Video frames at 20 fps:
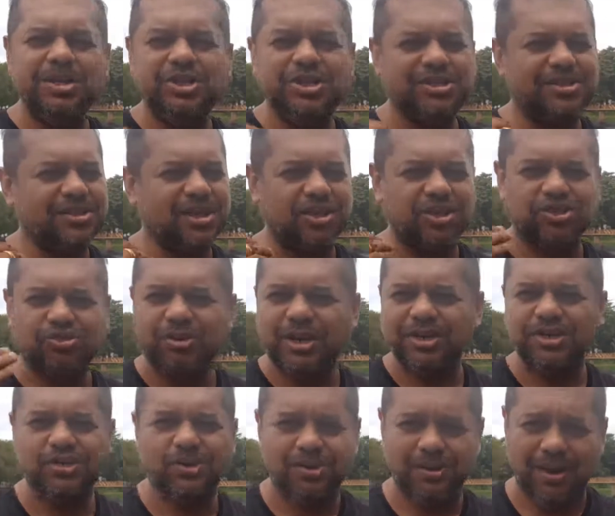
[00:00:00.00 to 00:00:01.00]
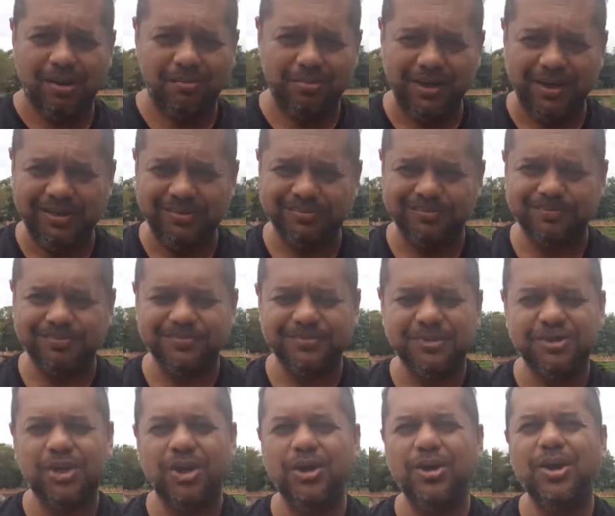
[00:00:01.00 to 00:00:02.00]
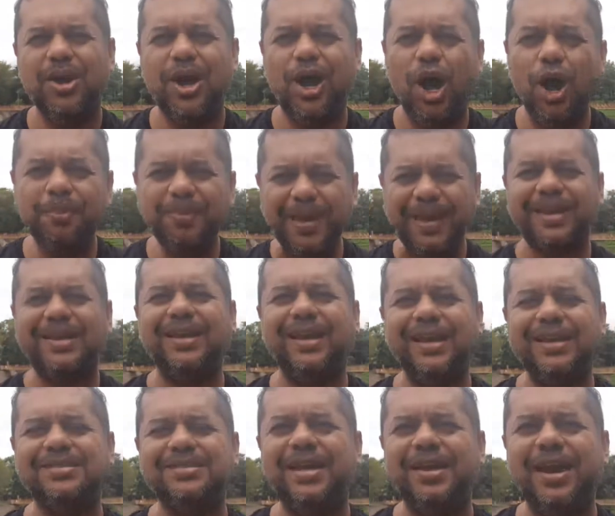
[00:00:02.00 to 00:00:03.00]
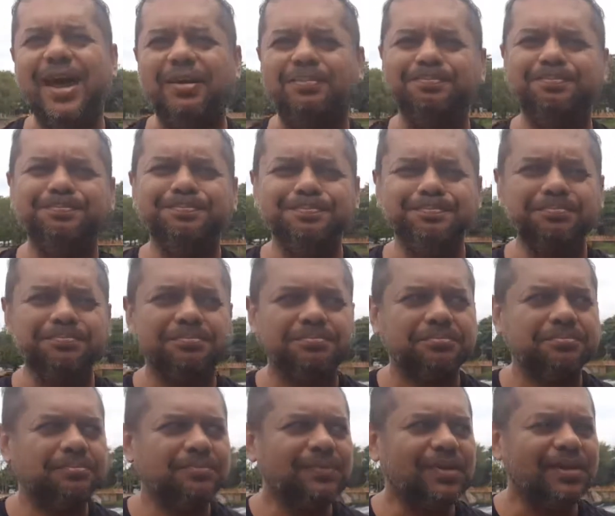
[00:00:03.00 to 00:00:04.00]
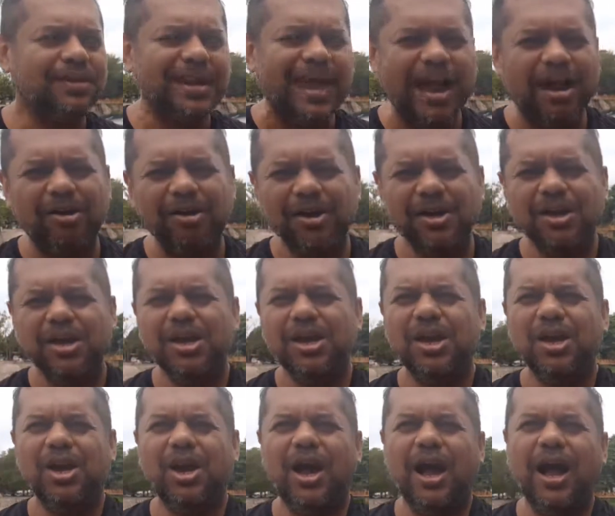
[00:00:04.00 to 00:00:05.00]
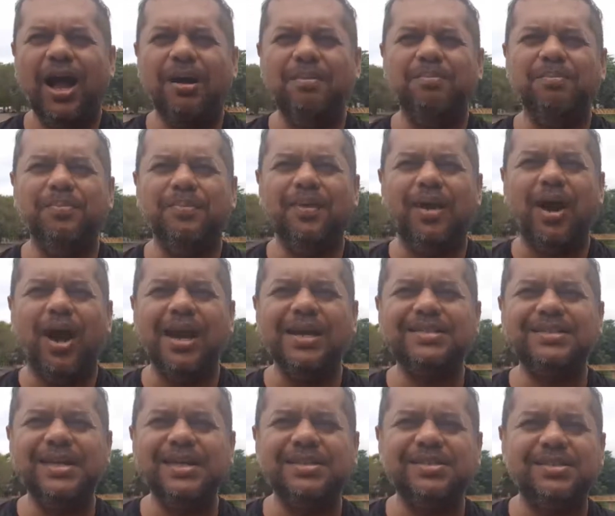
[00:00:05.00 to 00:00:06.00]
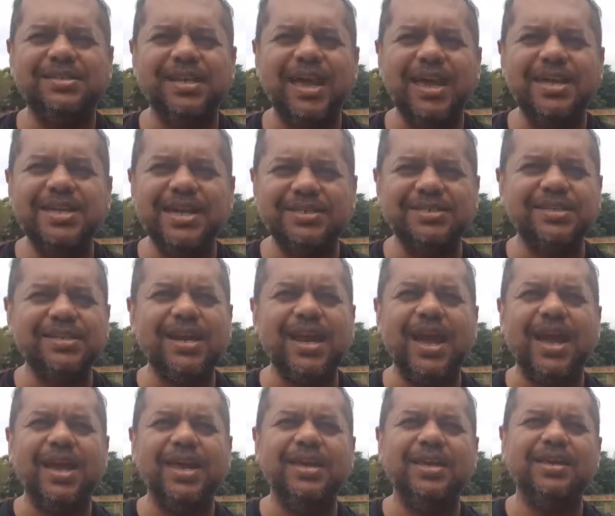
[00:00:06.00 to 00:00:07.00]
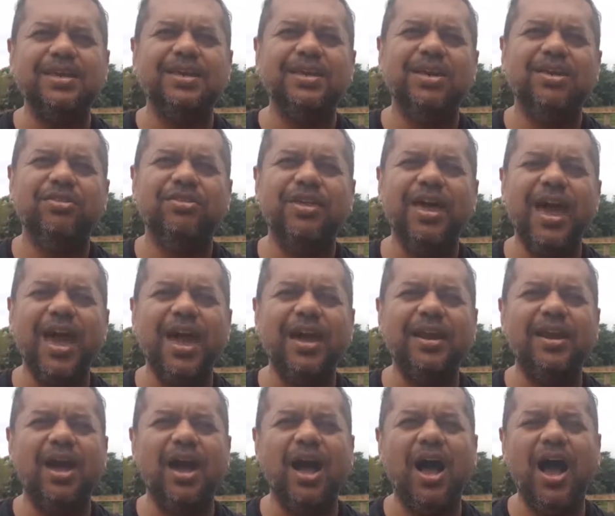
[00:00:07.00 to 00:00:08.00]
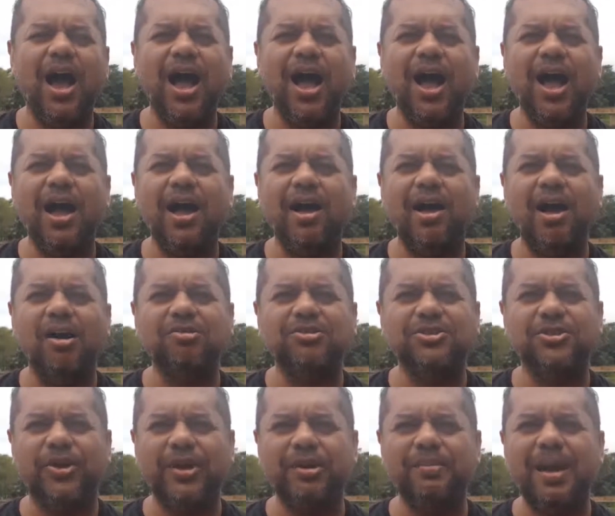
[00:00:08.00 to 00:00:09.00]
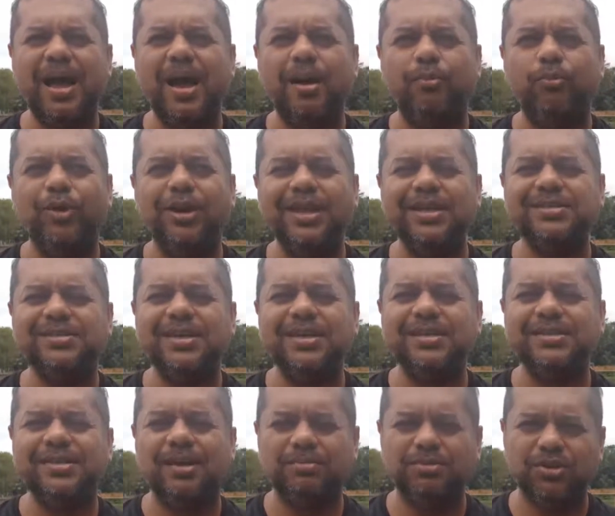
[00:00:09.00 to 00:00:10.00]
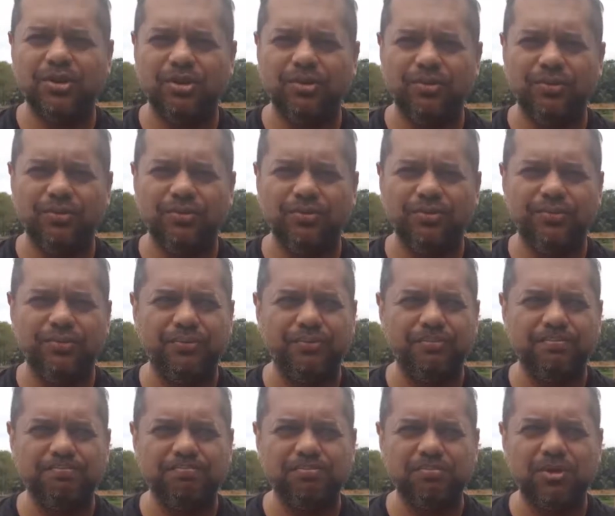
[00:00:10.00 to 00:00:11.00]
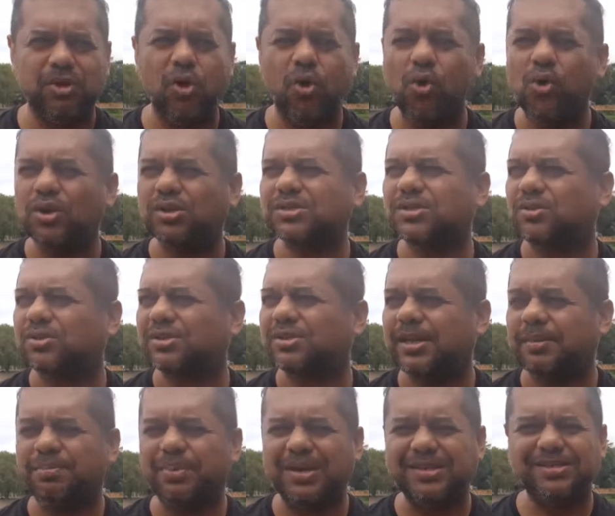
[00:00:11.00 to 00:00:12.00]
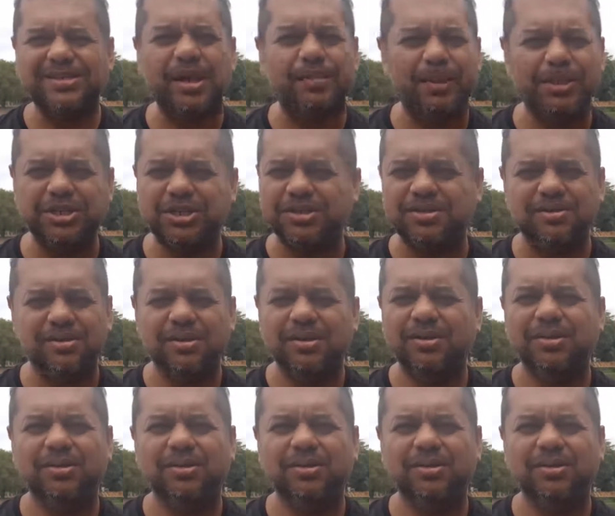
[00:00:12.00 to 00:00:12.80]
you just go straight to a company. So I hope that clears that up. Now, I did say yesterday that I was talking about releasing some sort of course or step-by-step. I just